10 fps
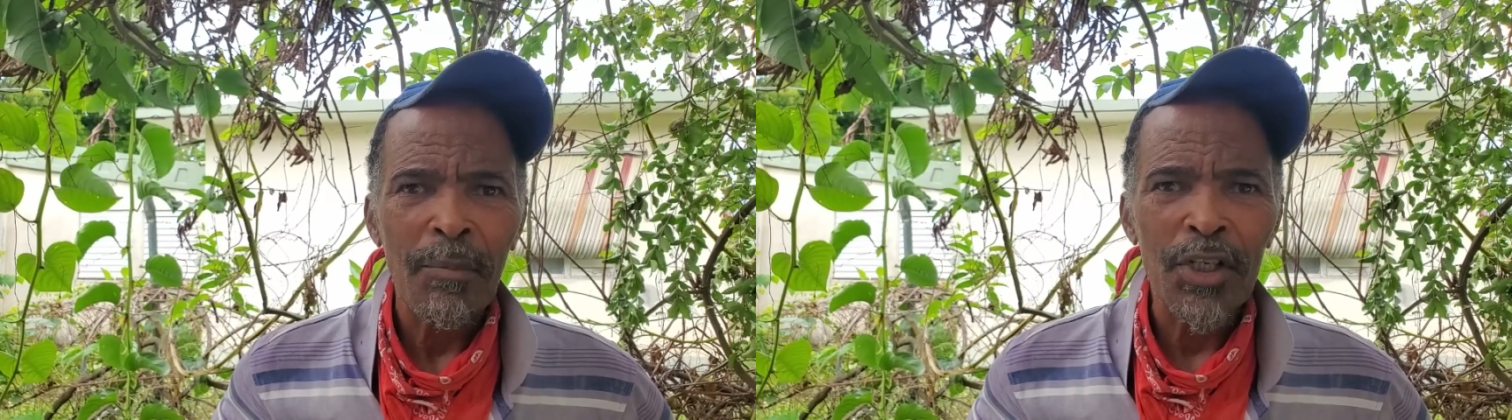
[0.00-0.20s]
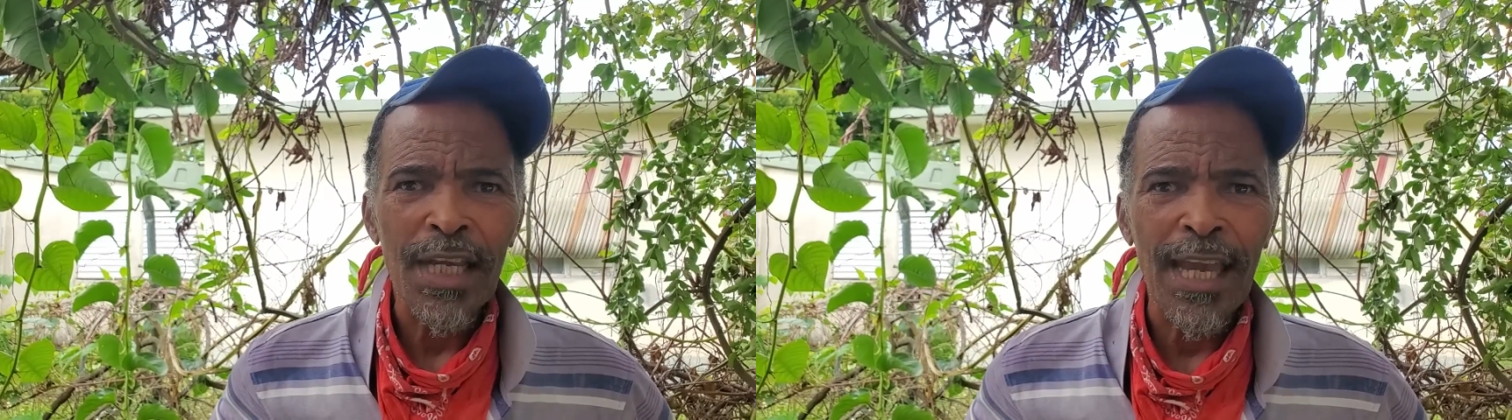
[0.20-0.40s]

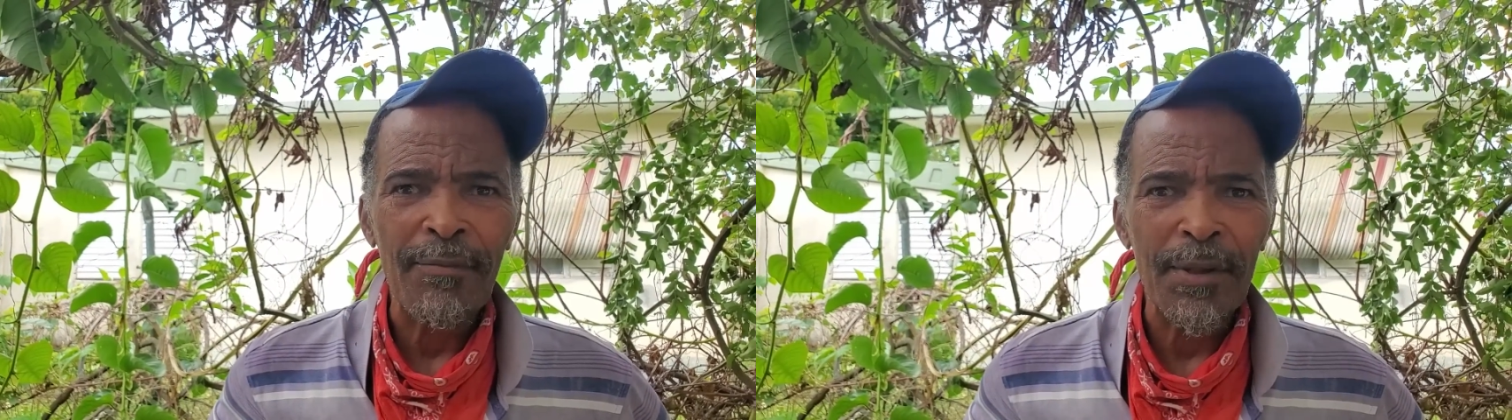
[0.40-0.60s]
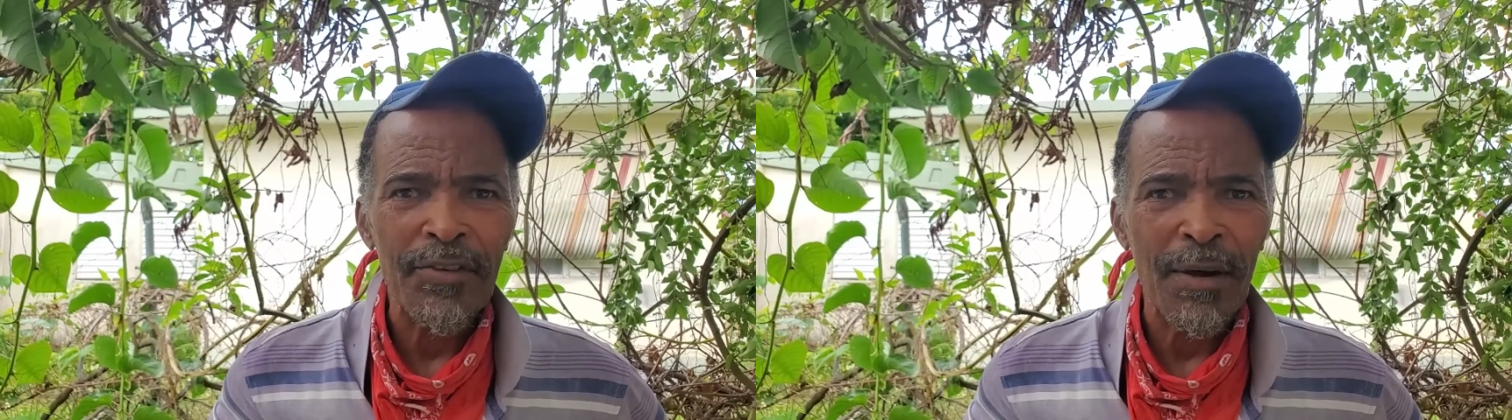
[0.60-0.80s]
But she gave
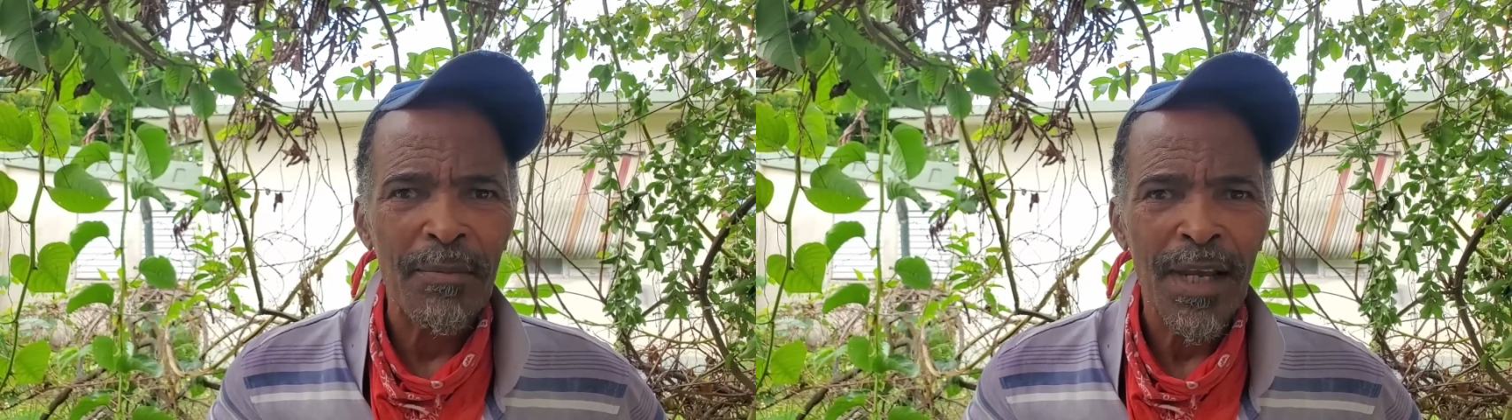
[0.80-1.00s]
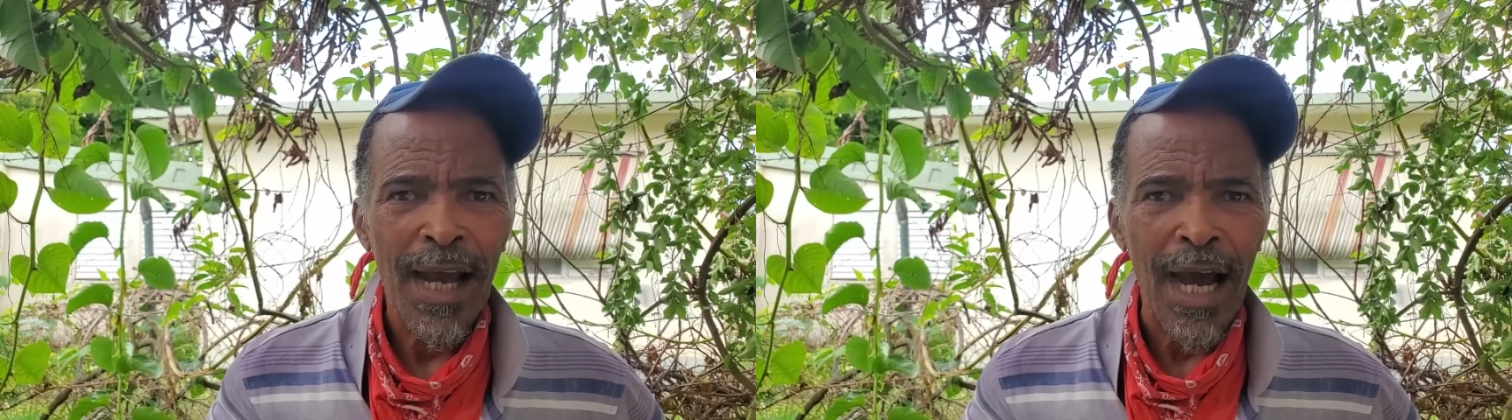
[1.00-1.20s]
me
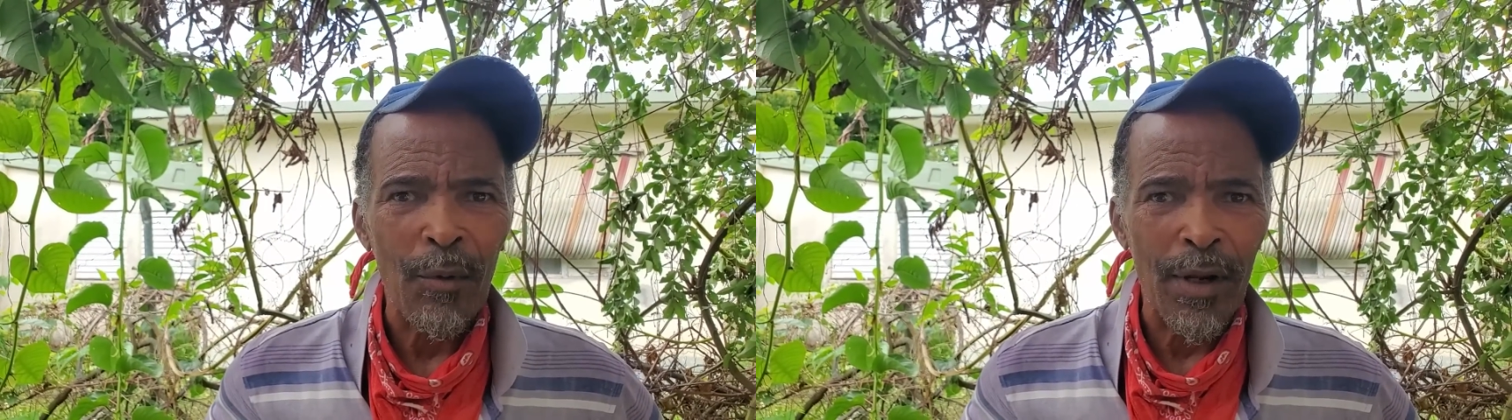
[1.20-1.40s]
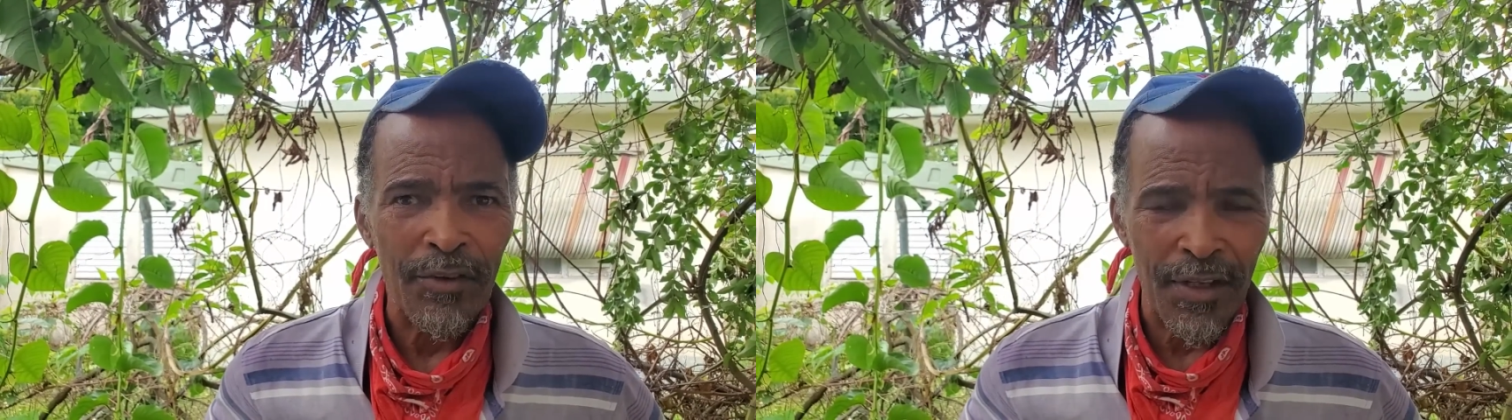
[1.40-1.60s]
some, and
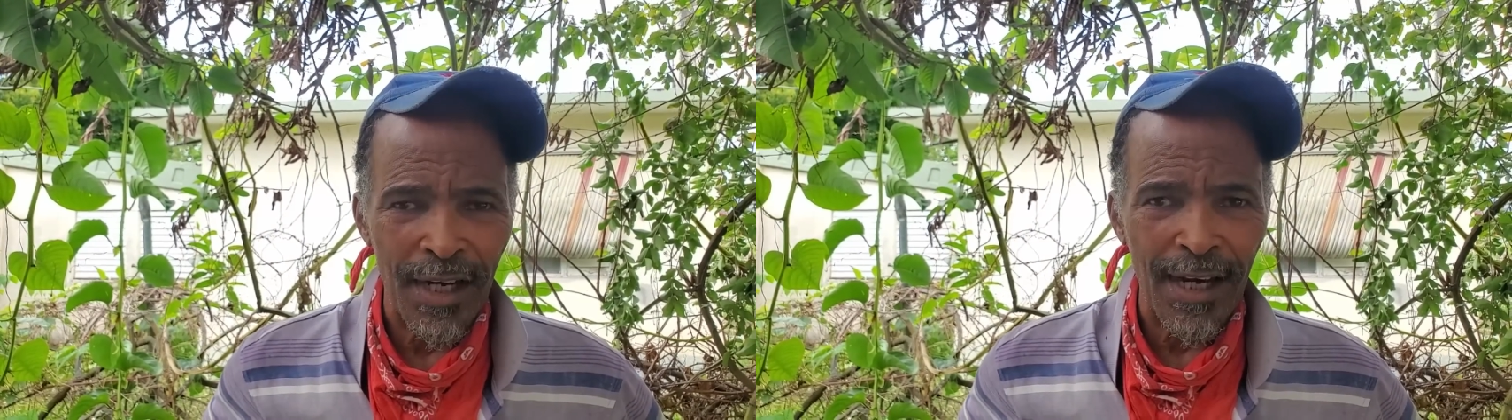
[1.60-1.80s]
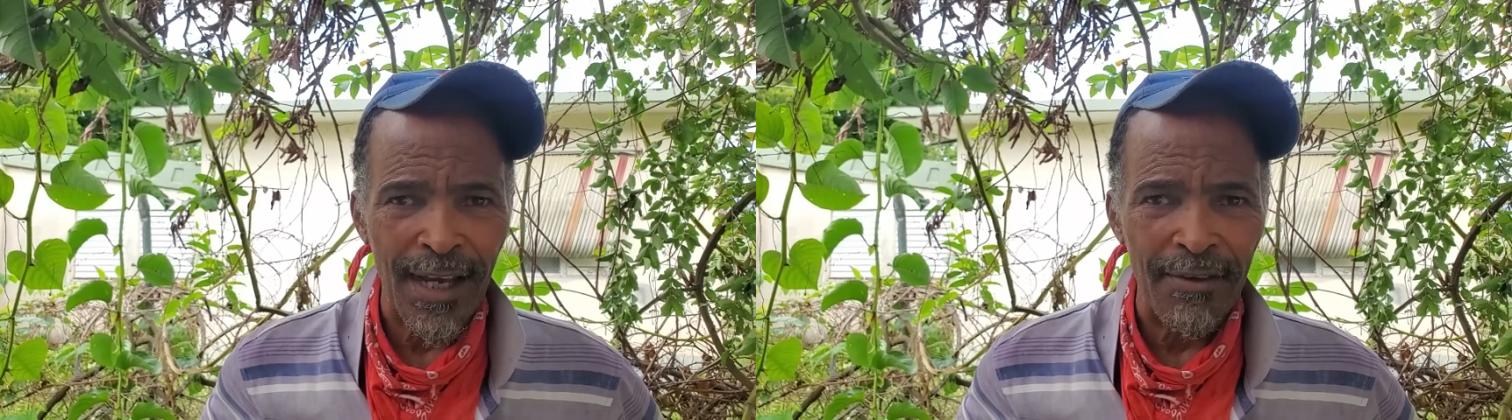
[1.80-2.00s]
we are still
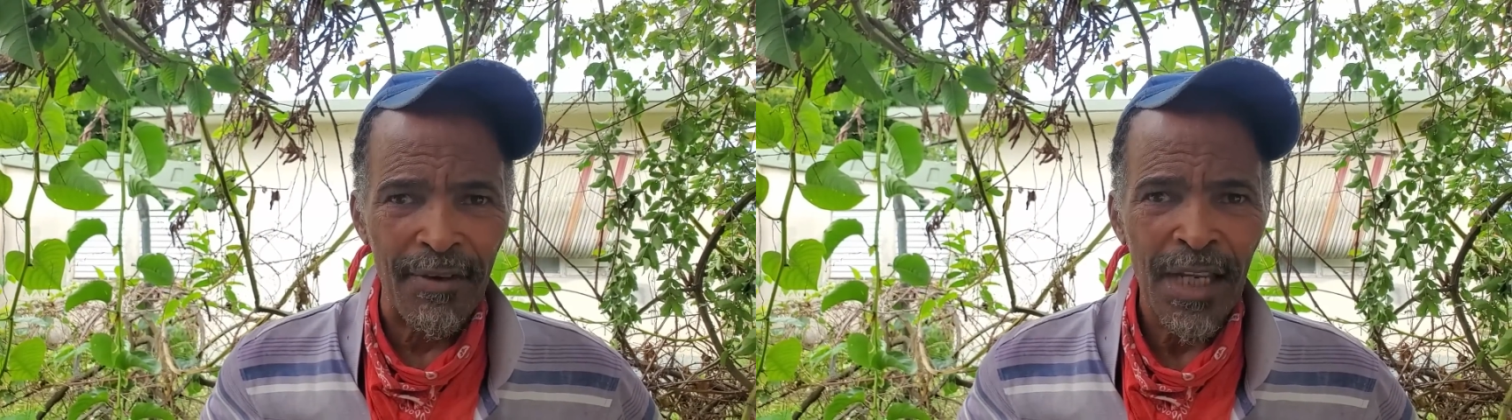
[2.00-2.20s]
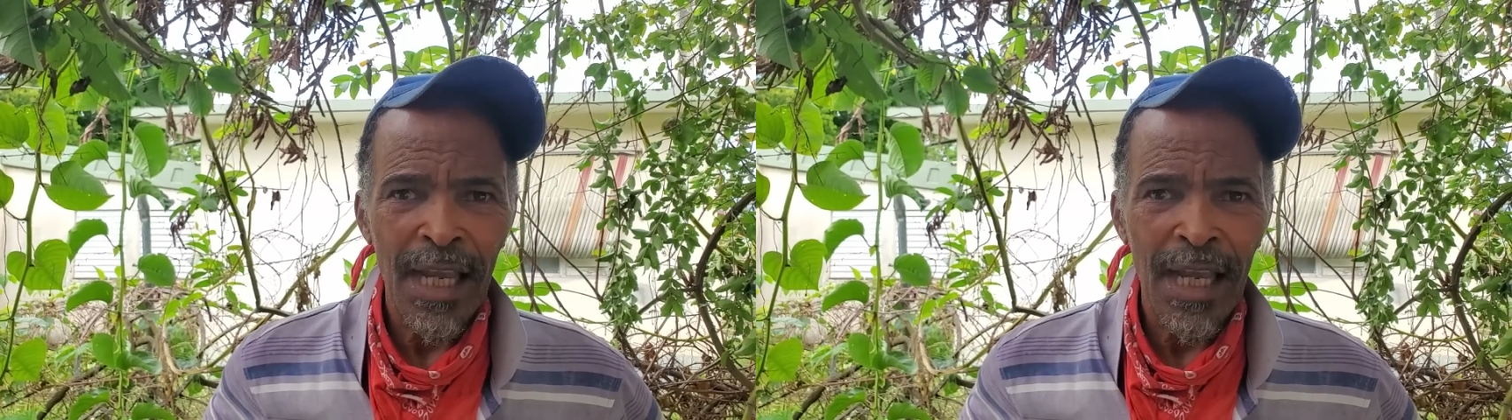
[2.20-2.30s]
alive.